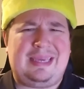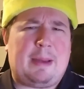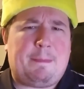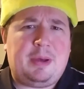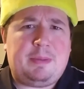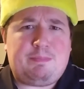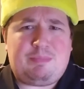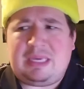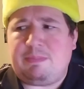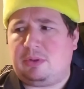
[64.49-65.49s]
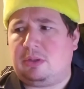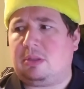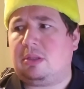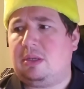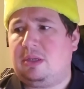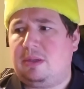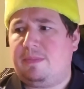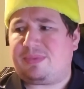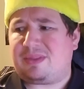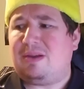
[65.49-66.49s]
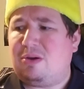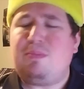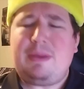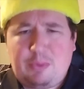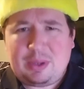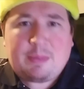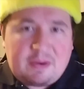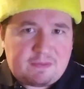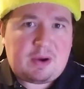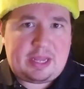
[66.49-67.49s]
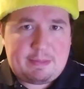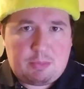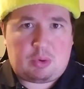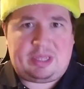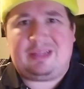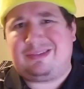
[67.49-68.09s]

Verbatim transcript: Yeah, but people, when people wake up on Friday morning,